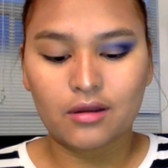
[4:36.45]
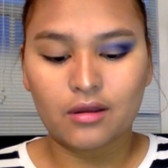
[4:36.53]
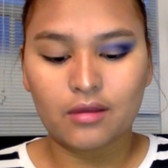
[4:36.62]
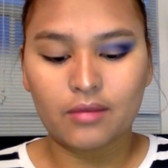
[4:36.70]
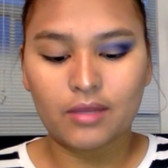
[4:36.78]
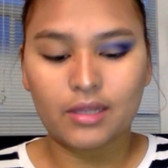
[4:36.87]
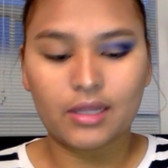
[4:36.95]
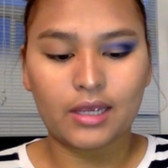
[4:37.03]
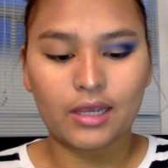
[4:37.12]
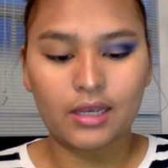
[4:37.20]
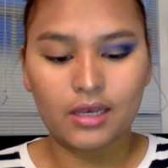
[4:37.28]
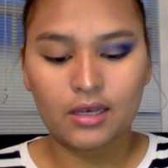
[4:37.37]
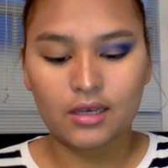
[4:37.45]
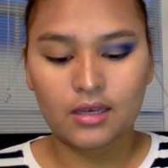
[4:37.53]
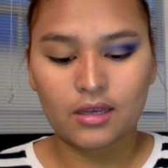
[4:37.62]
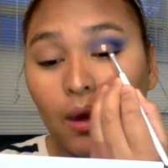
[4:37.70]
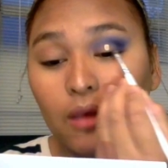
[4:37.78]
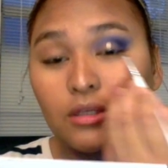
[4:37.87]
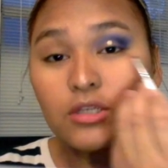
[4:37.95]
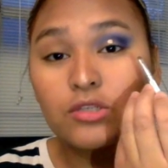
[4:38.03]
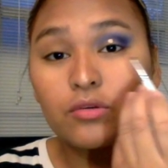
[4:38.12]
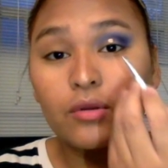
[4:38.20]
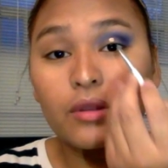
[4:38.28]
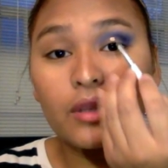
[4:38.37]
on my lid and just
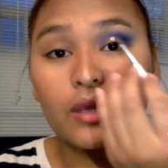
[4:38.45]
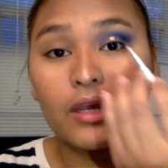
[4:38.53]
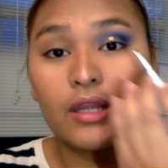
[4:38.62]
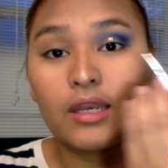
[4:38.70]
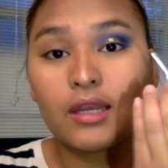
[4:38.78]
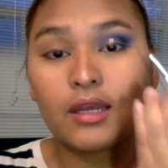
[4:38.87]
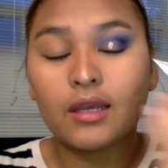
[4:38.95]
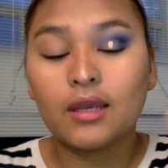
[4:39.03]
to clean